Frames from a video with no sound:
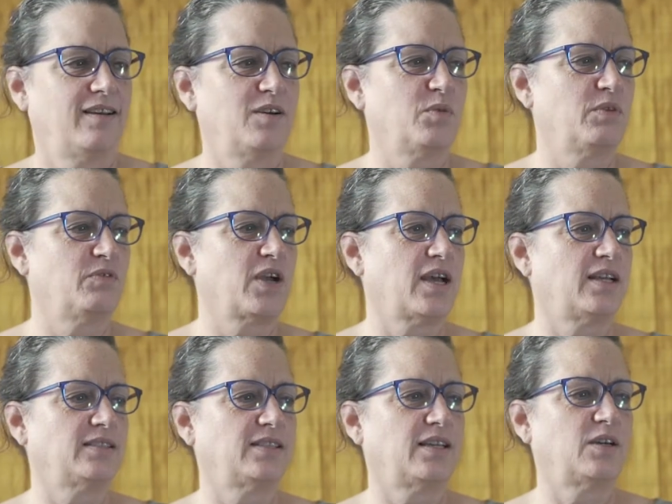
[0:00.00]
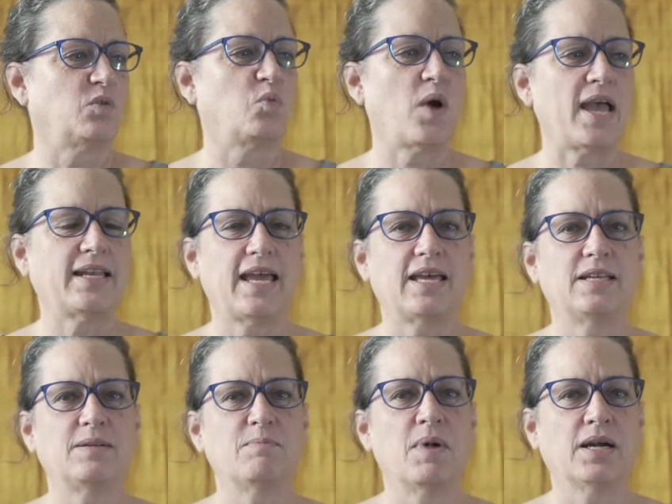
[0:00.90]
We've got a wet
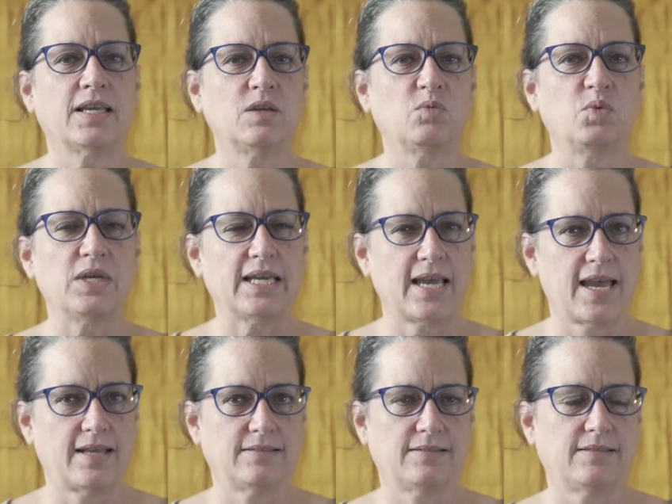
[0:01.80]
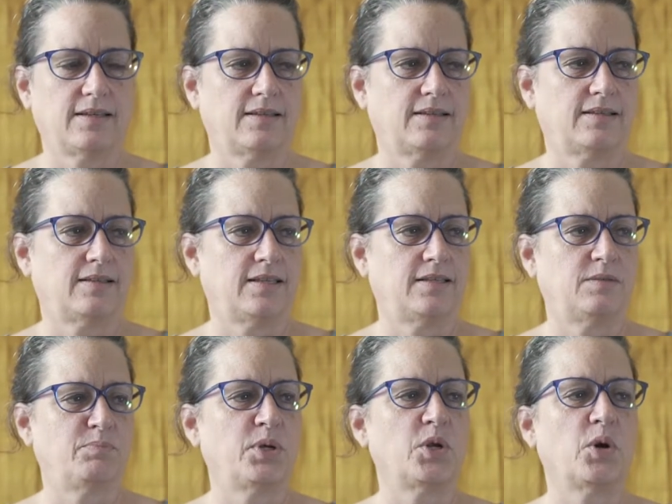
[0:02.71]
and muggy weekend
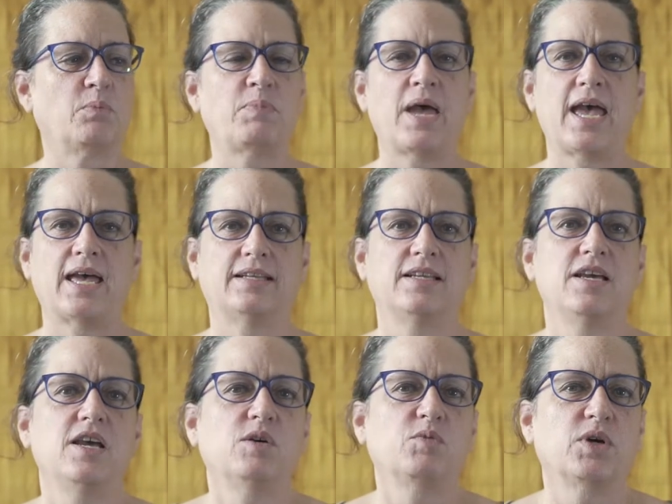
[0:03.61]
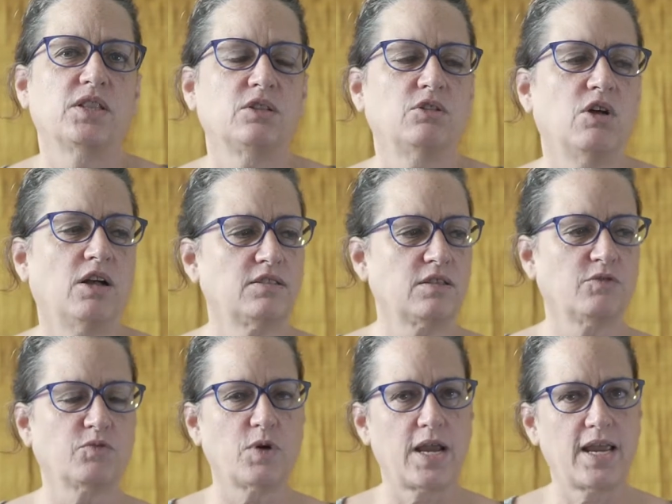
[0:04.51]
in Phnom Penh with lots
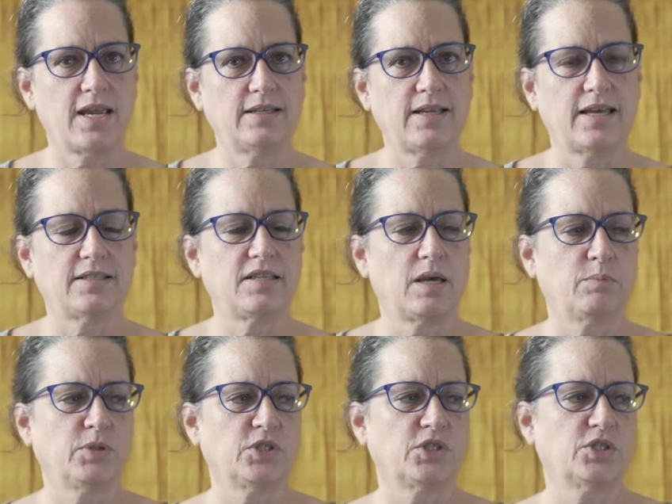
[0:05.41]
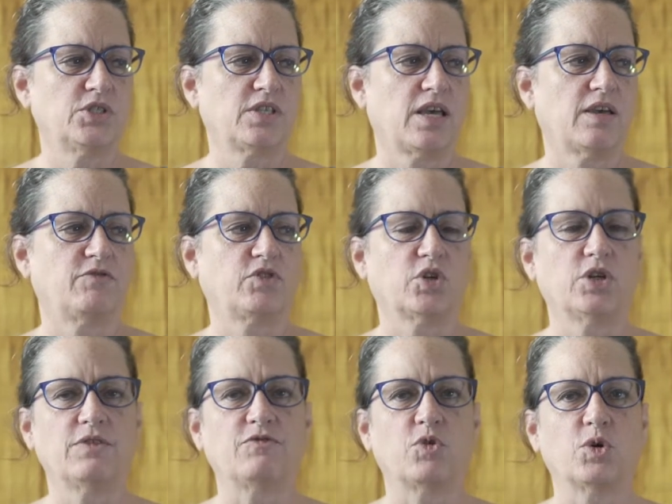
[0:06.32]
of rain and temperatures of
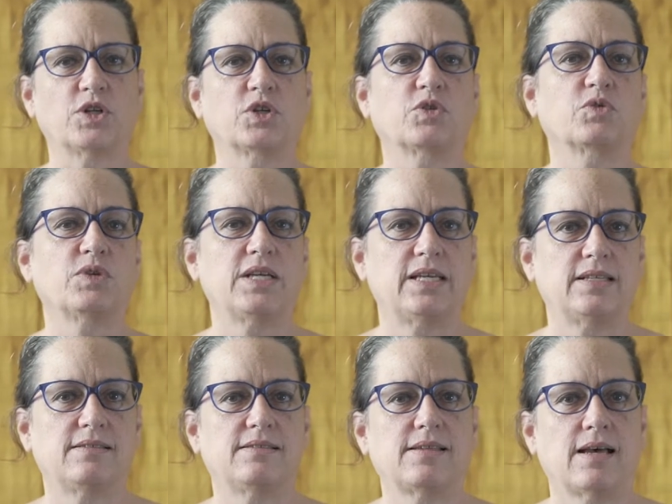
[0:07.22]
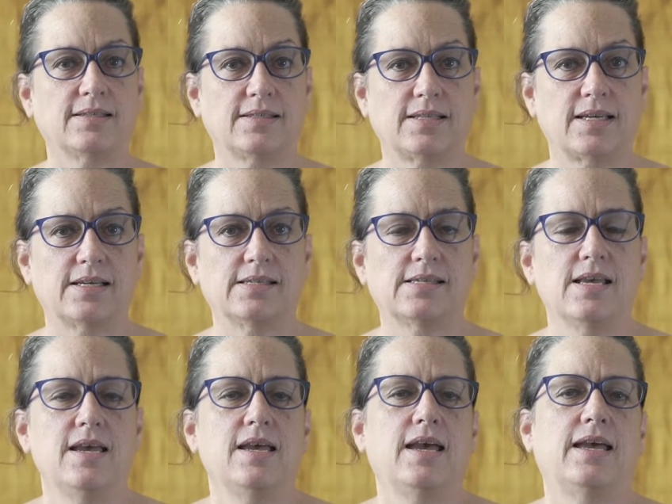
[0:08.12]
34 degrees Celsius.
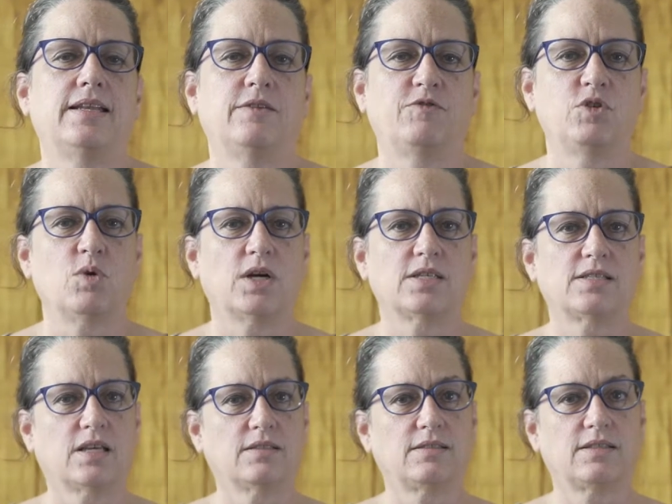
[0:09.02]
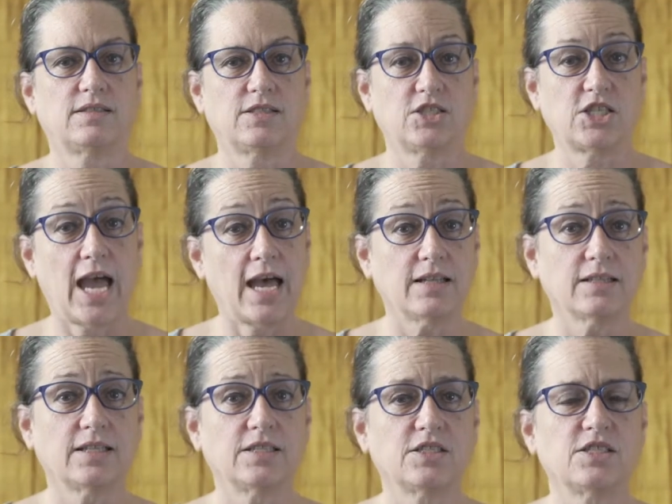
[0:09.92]
And if you are Celsius
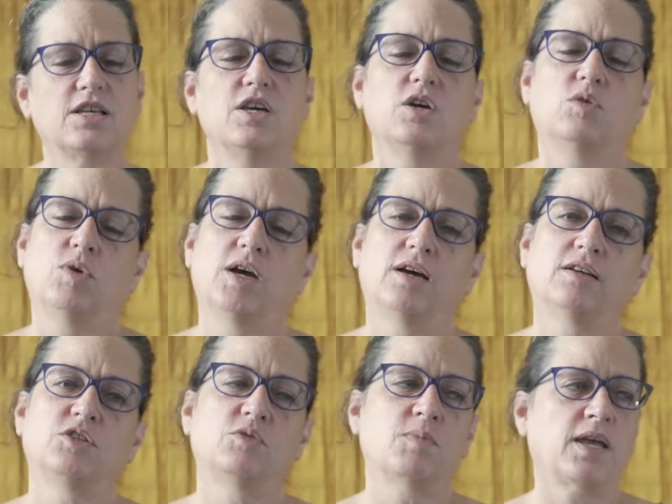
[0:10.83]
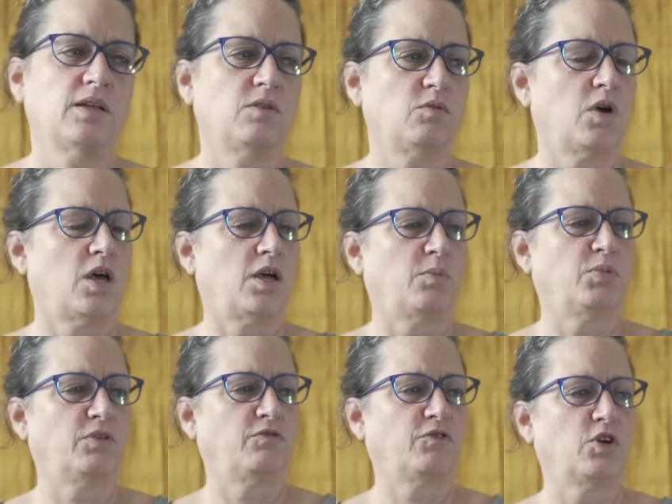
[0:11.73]
challenged, well, you might
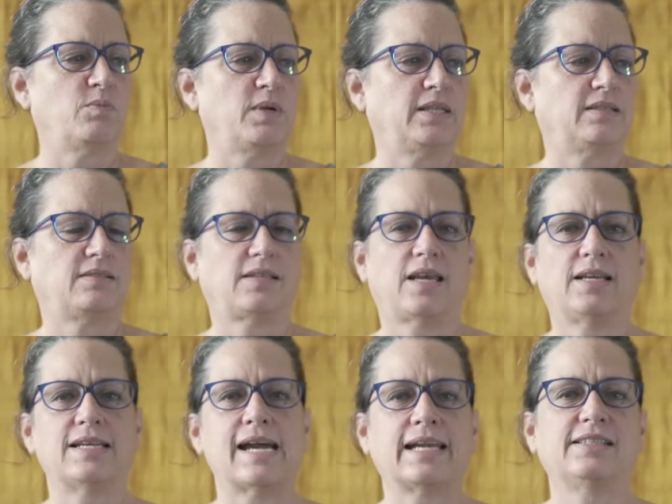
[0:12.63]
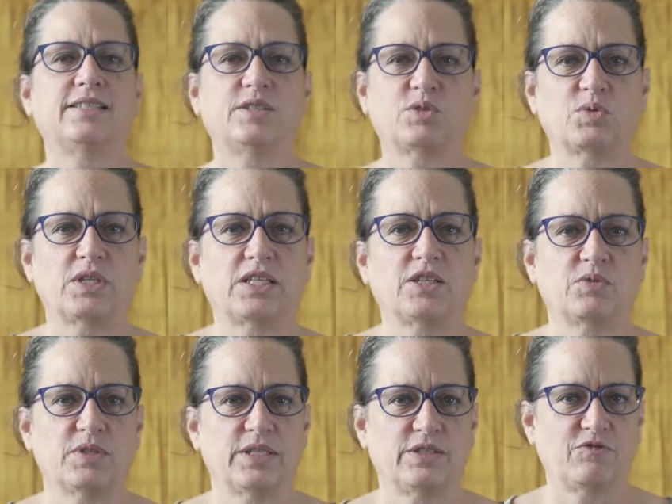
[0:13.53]
prefer me to say 93
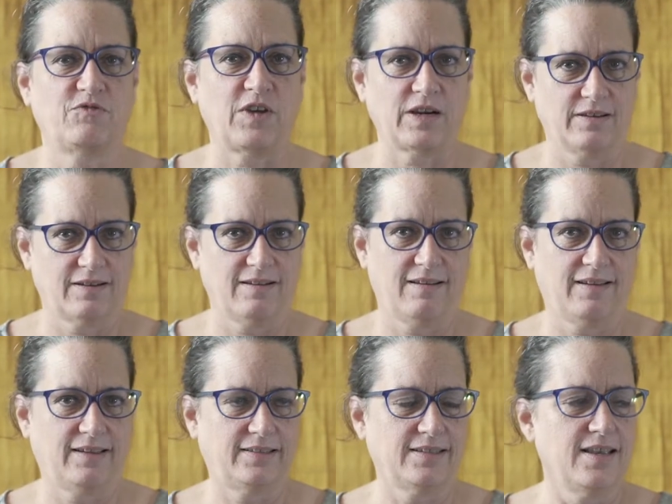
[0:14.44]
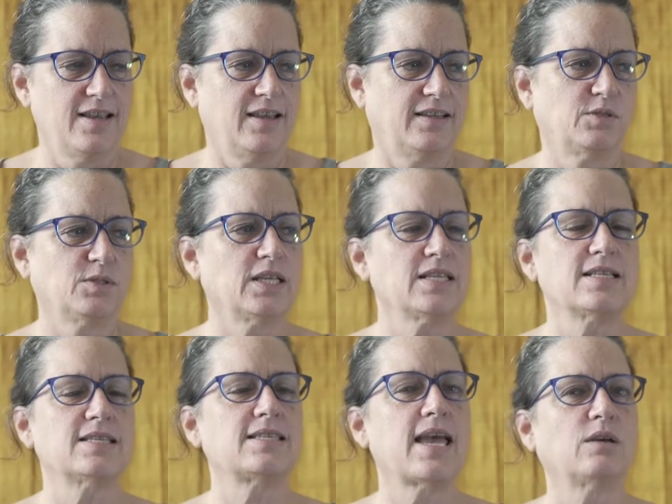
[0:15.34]
degrees Fahrenheit. So it
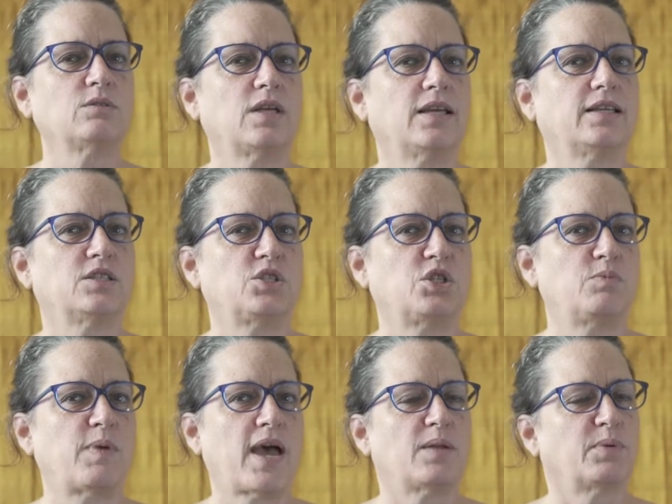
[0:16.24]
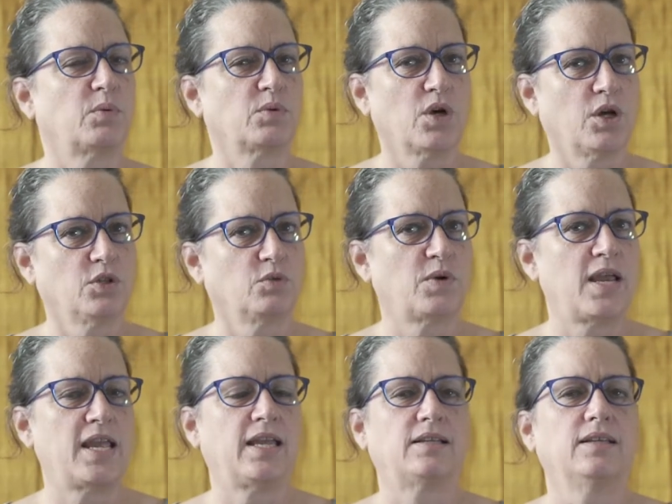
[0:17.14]
doesn't sound like it's too bad, but with all the
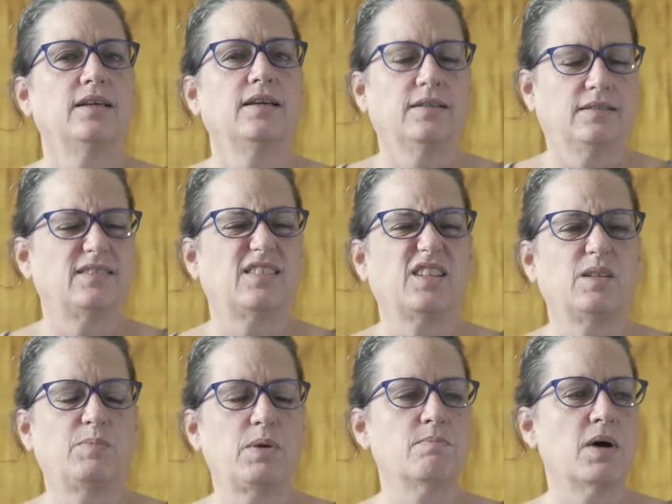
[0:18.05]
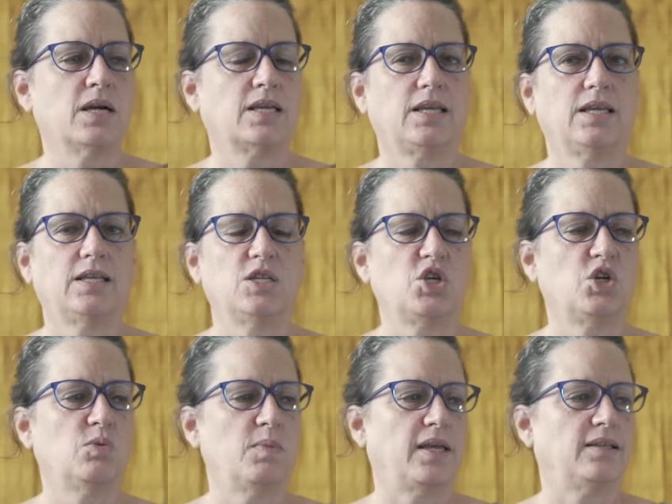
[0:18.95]
rain, it's going to be muggy and
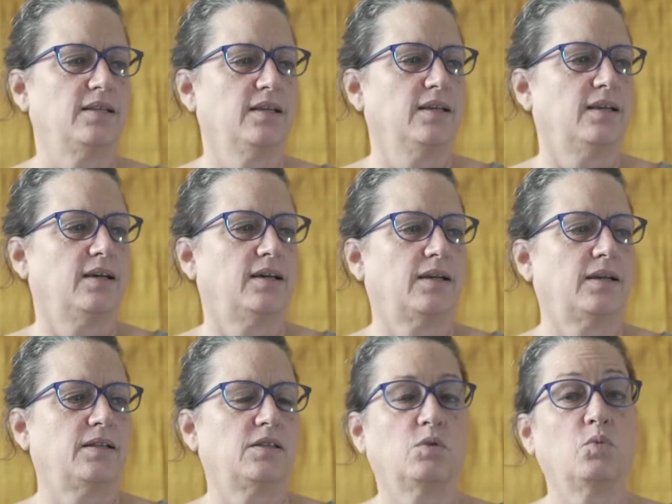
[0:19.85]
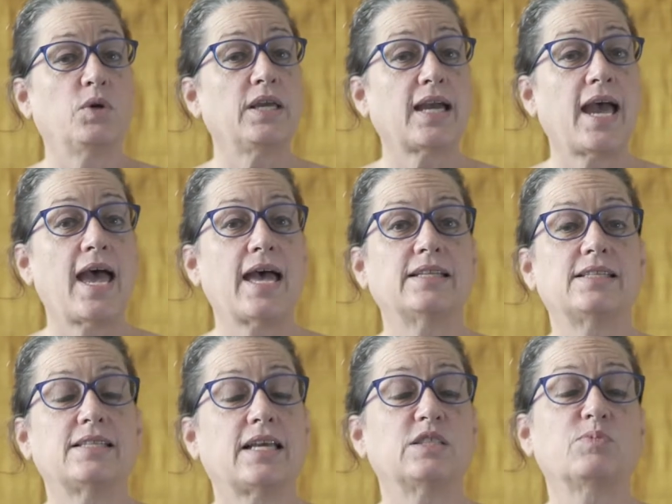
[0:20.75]
humid. The week ahead
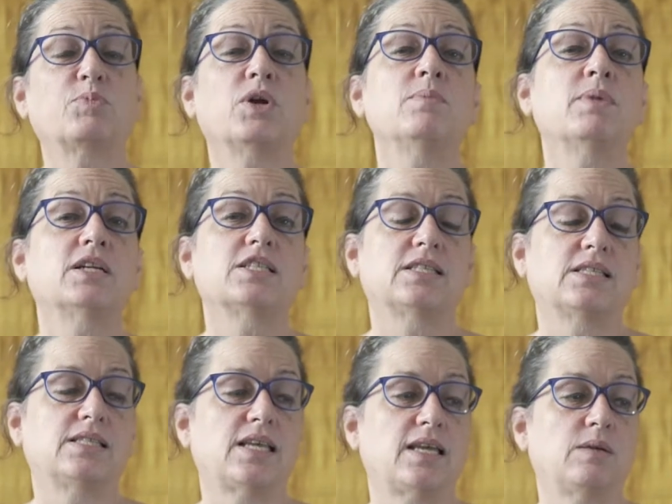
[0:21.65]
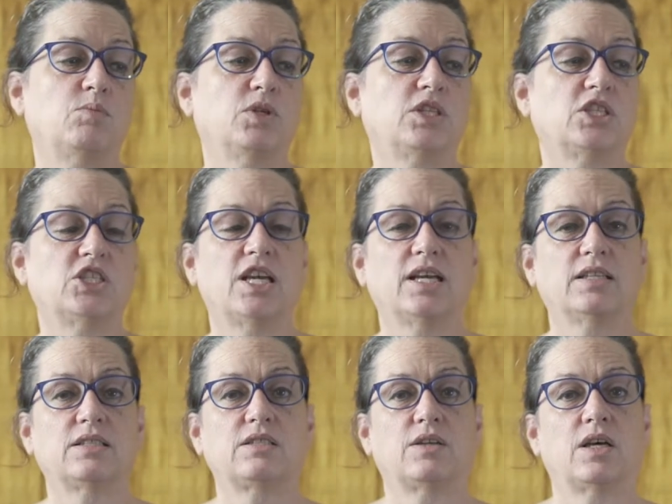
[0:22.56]
stays pretty much the same with a
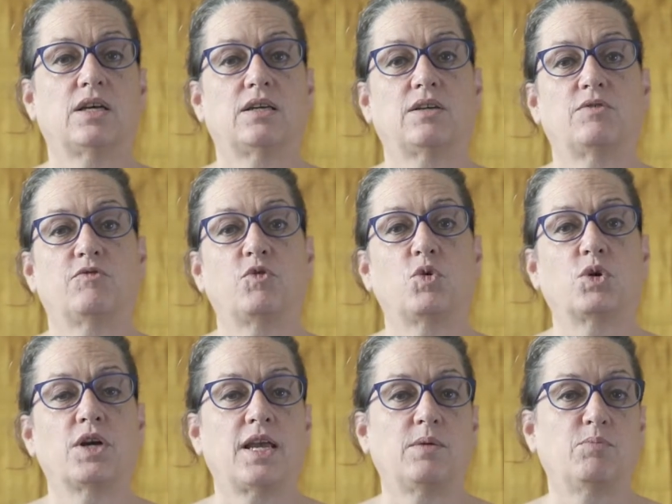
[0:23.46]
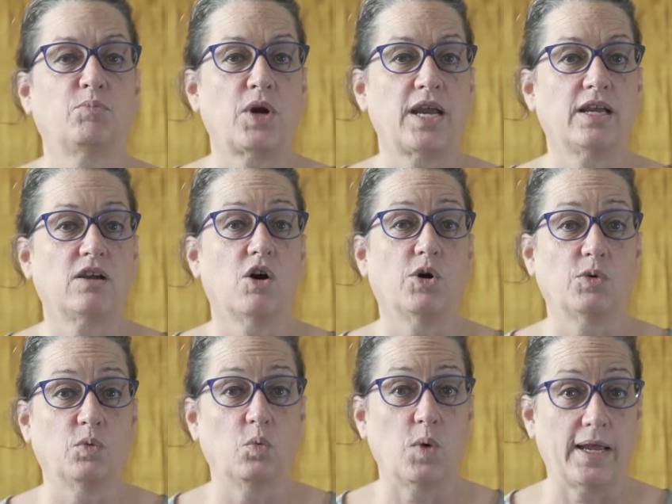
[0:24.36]
chance for a break
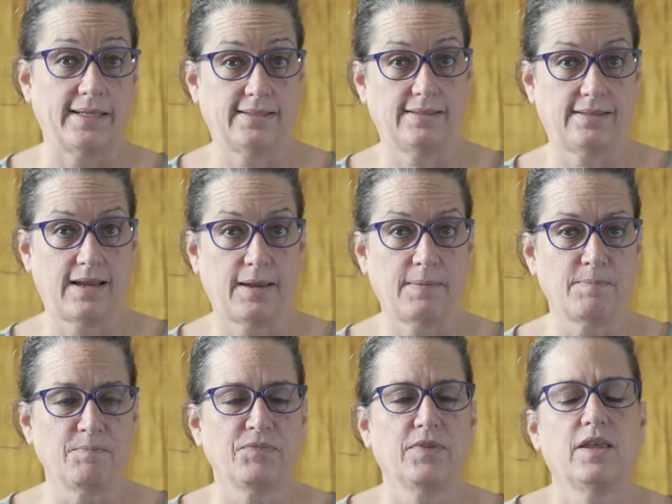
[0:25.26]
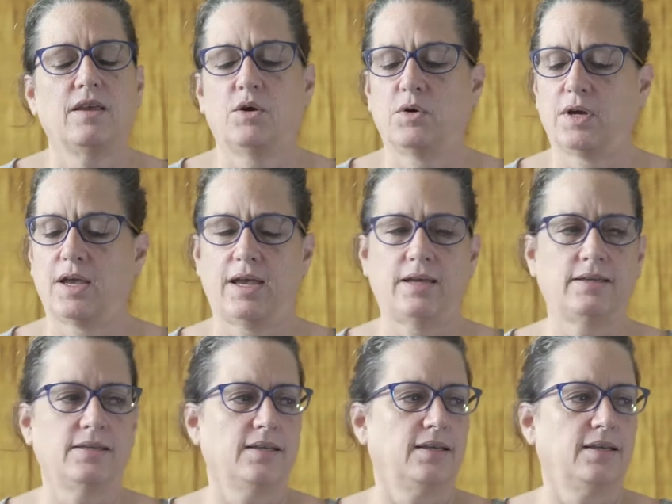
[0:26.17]
on Wednesday. Okay.